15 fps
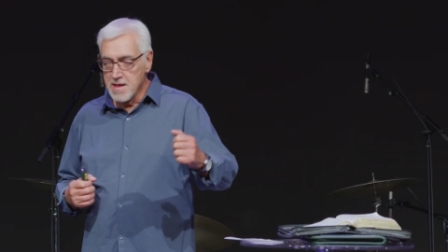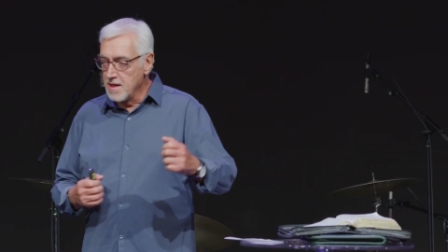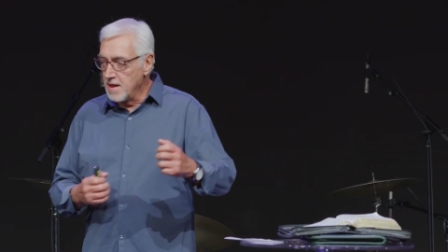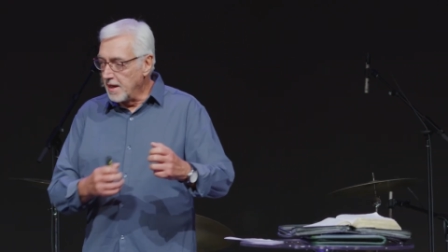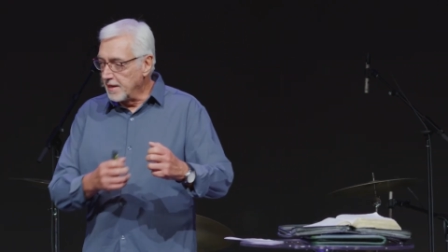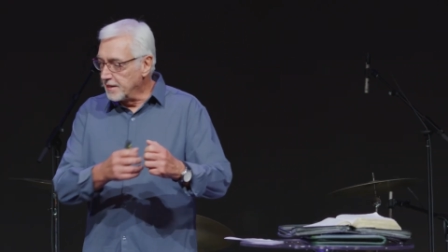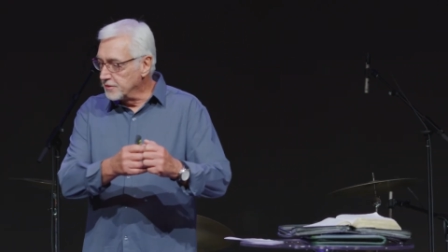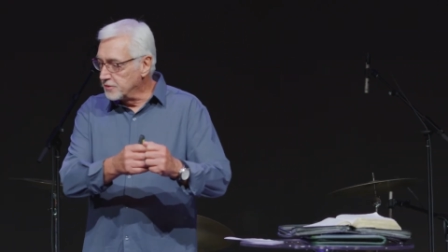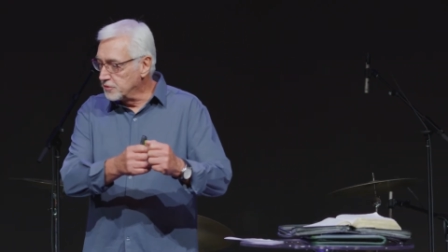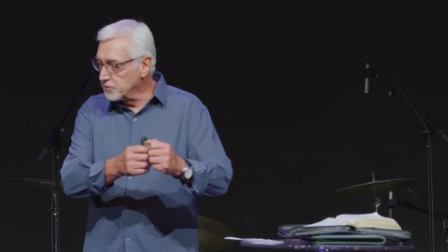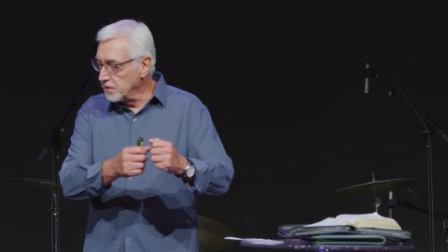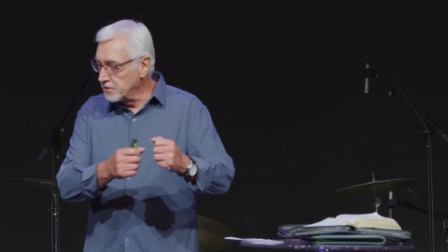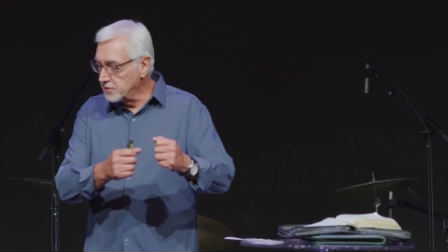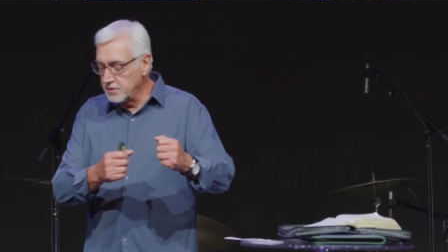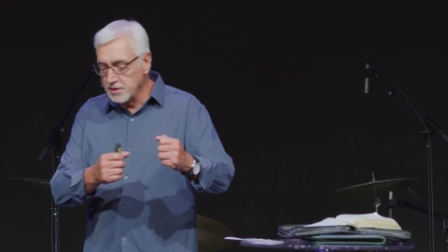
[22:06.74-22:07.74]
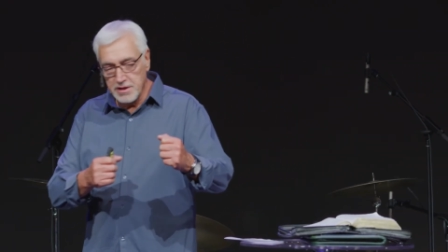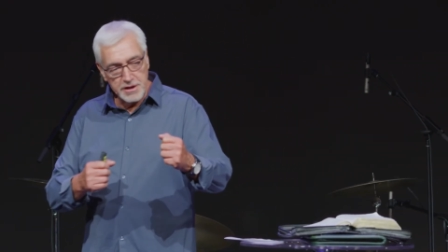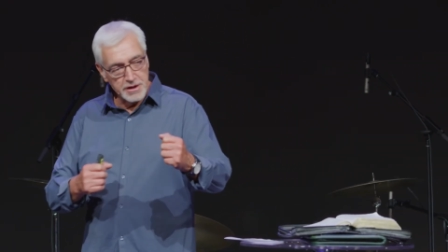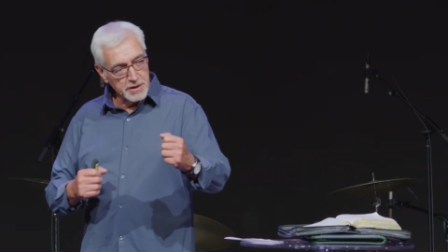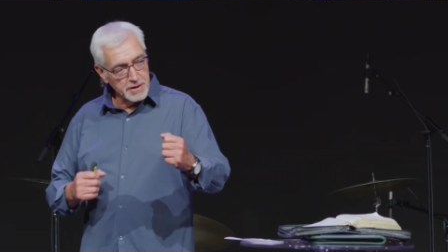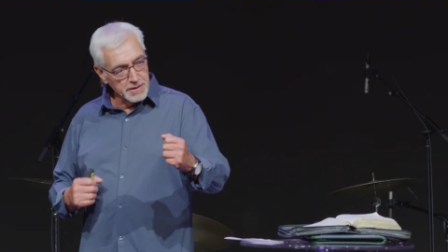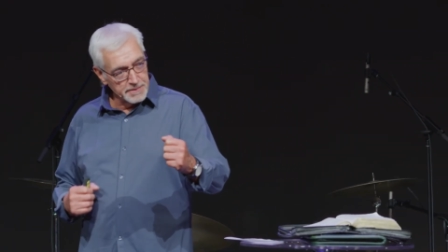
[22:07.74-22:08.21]
I get stretched to
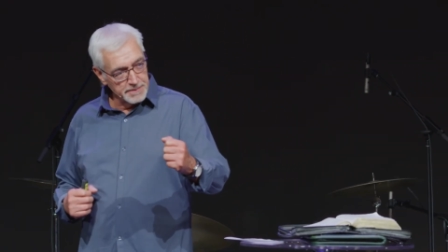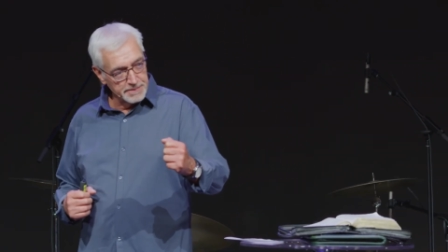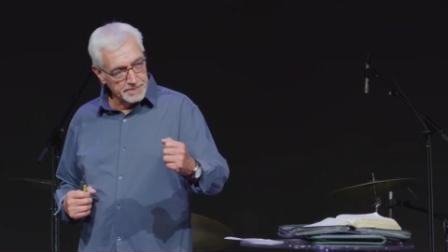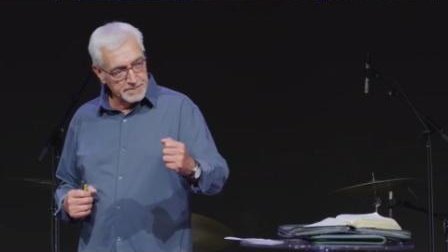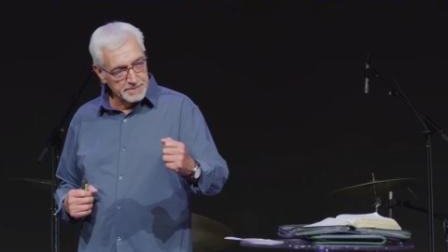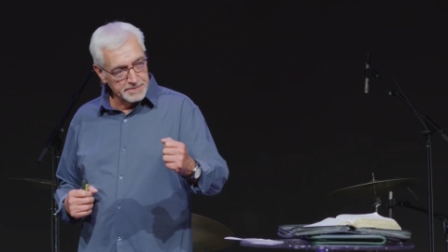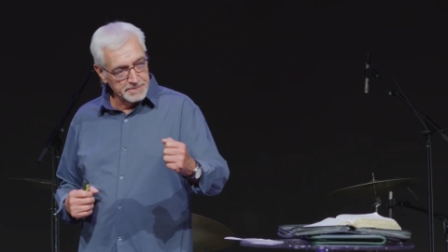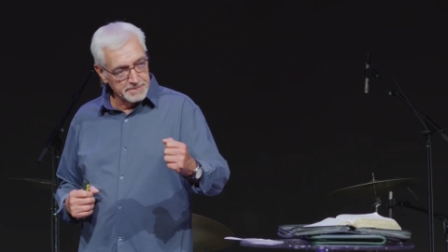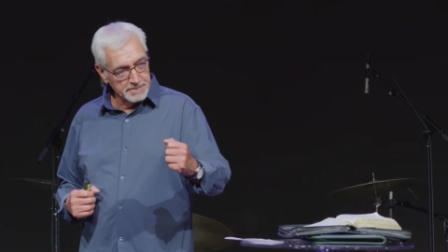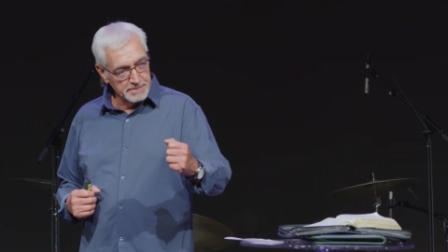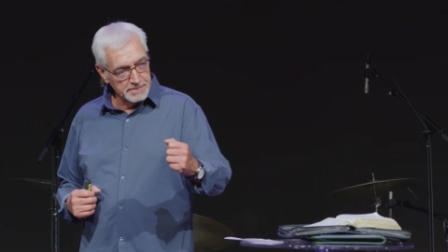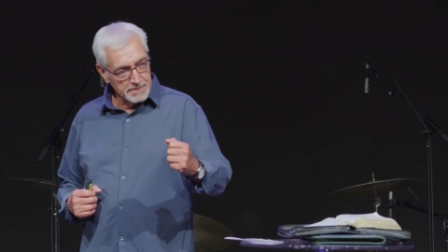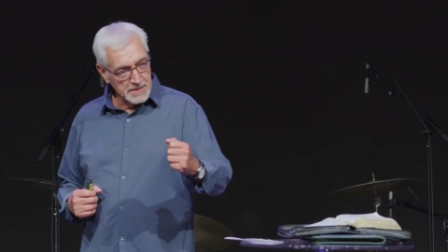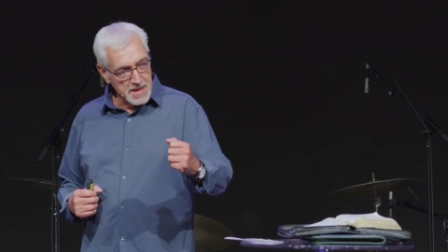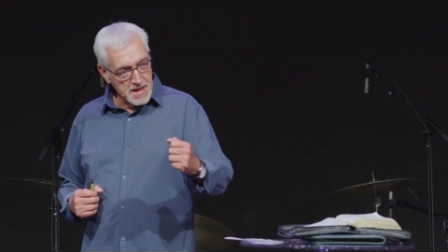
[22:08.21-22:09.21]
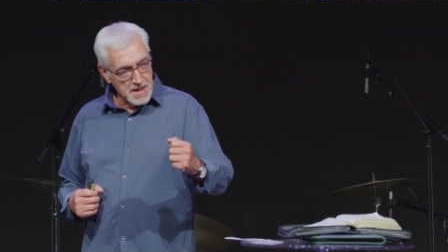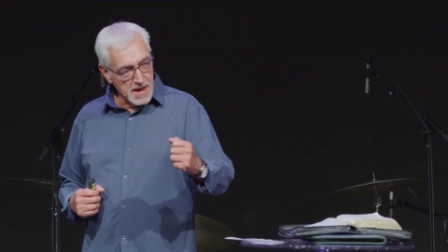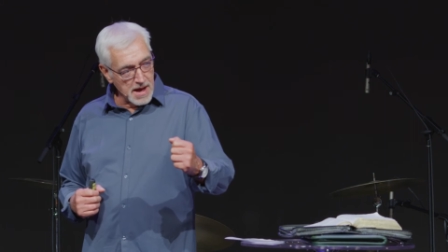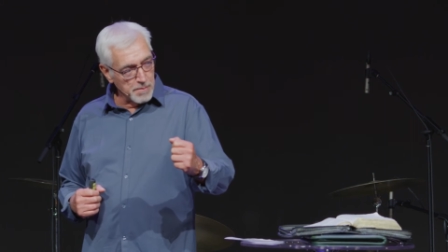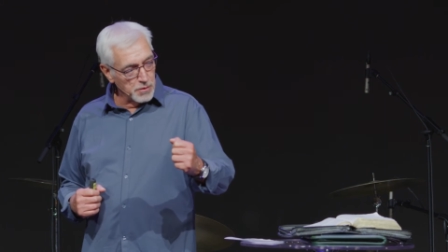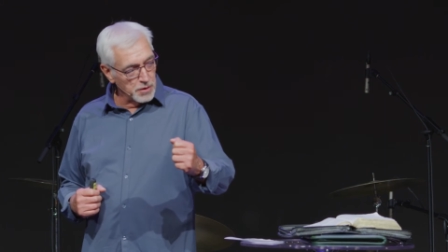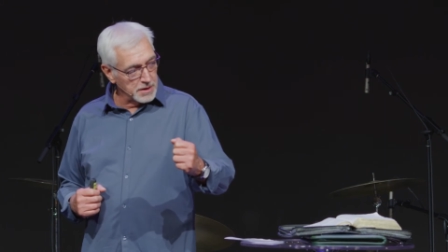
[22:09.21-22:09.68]
here.
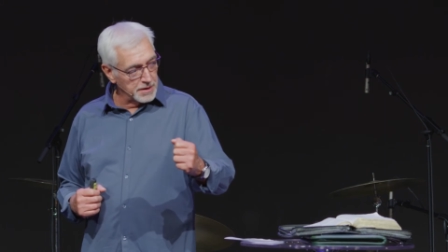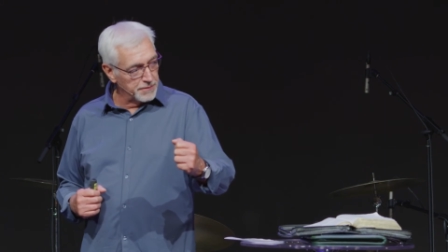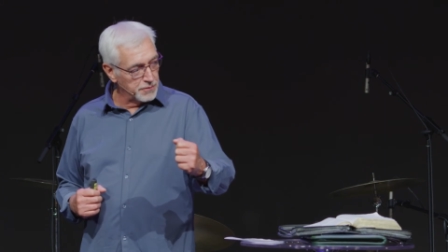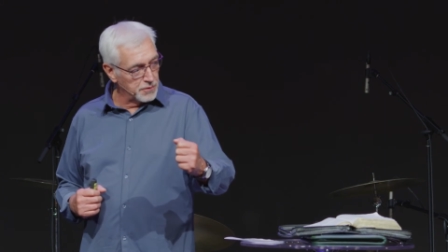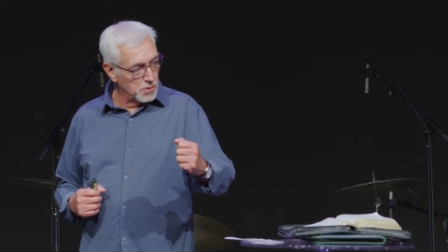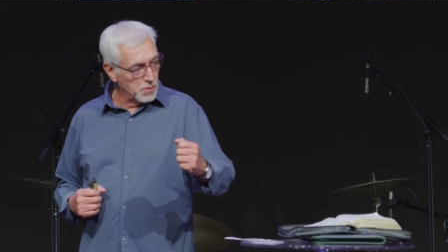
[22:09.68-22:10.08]
I'm looking for